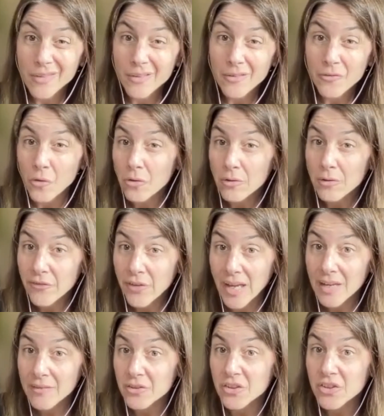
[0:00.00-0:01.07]
4 or
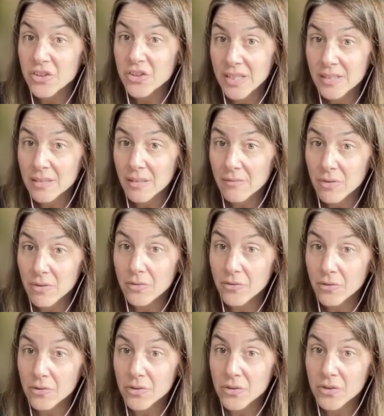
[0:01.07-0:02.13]
5 or 6 of the
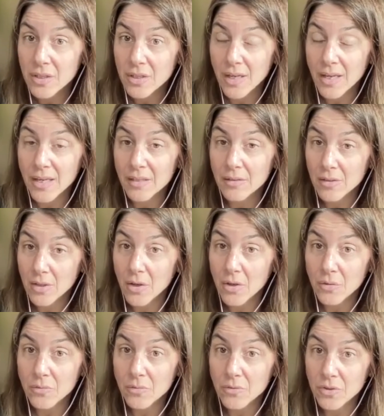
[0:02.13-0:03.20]
folks that I
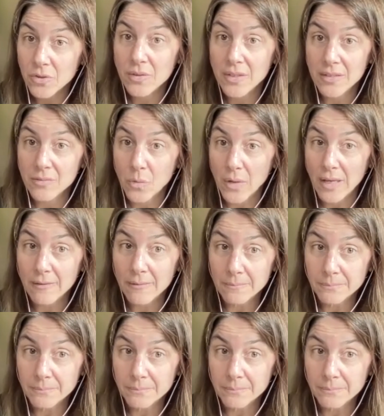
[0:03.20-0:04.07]
know do this well.